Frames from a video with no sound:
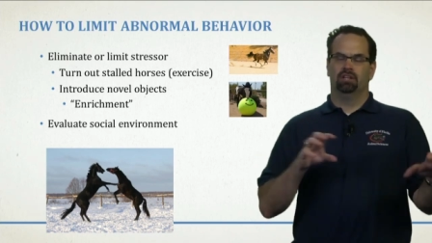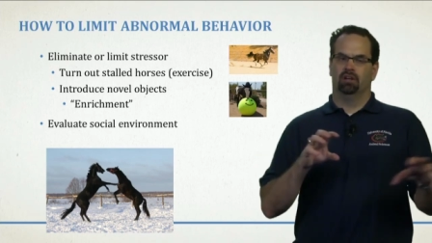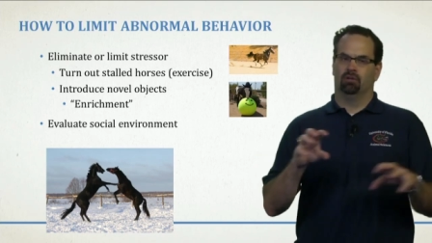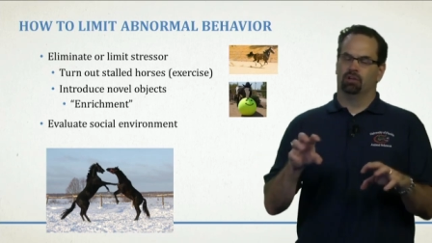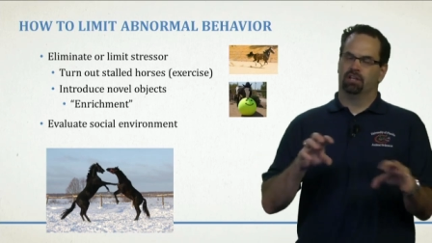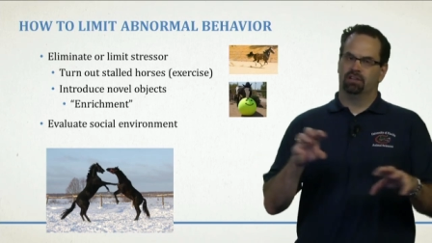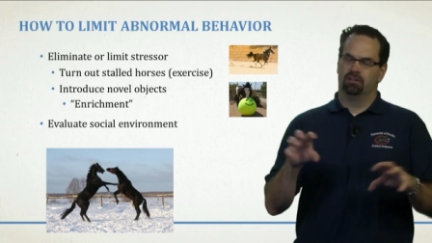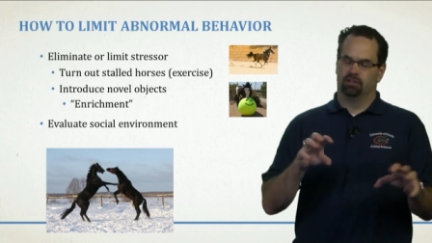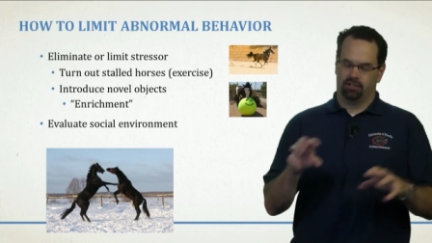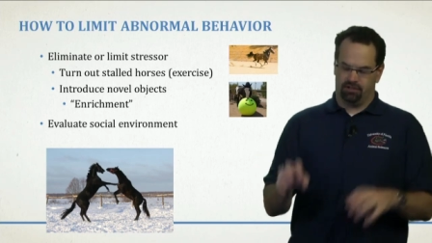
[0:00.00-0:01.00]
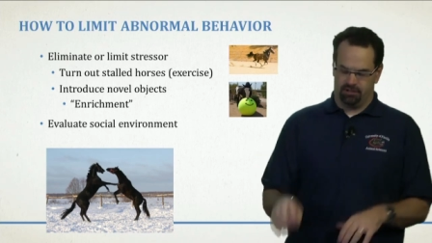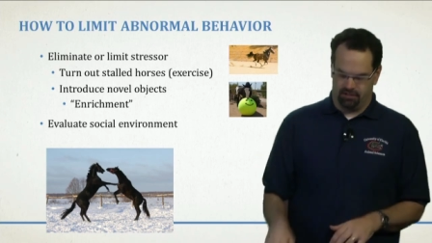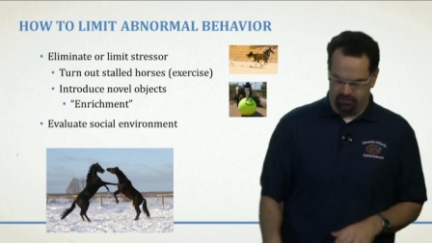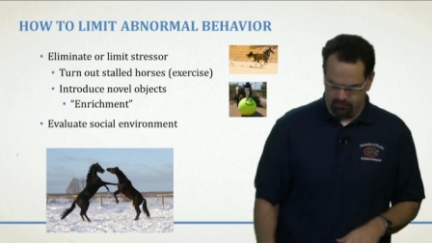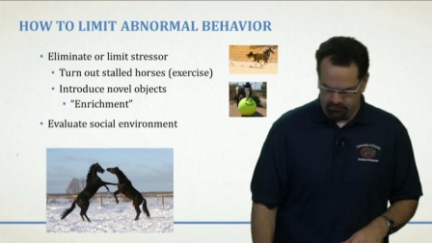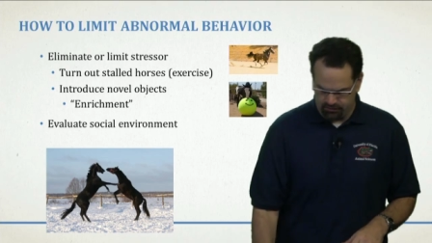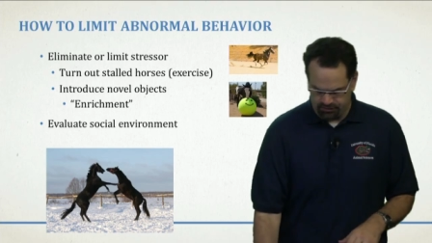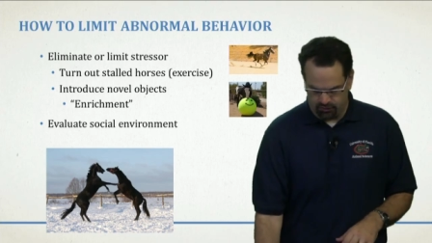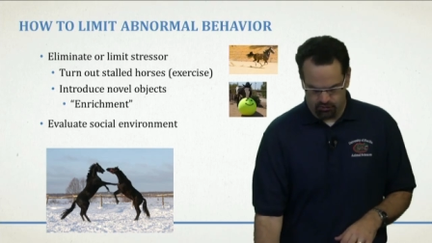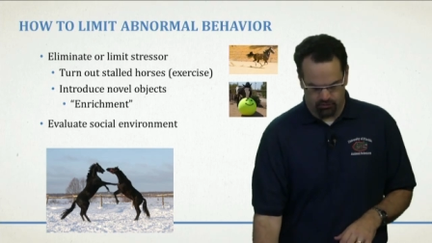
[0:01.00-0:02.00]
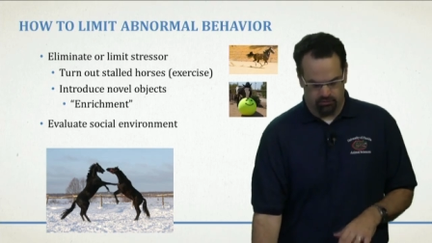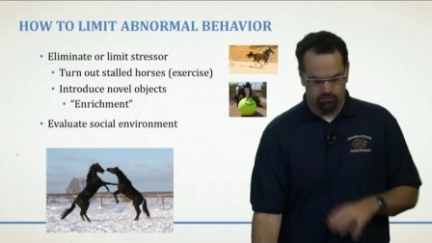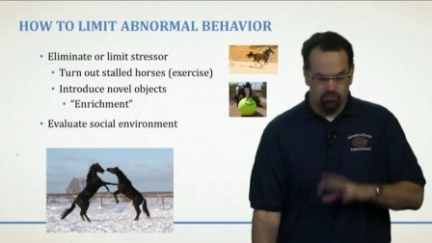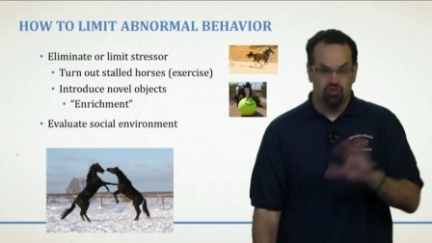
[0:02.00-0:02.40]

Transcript: look at the social